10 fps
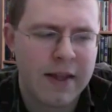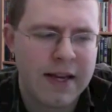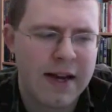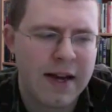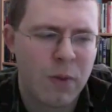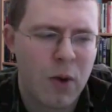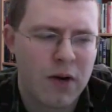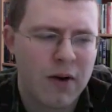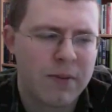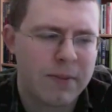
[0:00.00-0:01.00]
thinking I'd
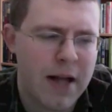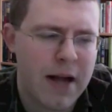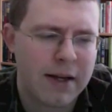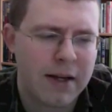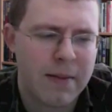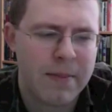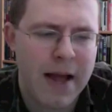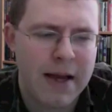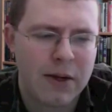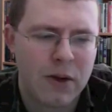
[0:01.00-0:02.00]
walk around the block and come
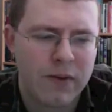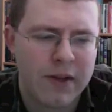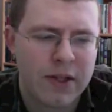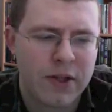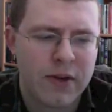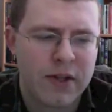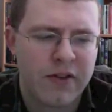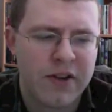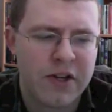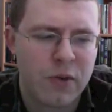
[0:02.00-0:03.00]
back and hopefully that strange
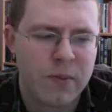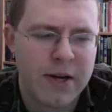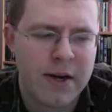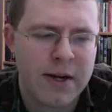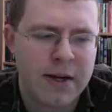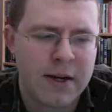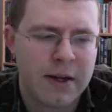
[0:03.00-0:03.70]
figure would be gone.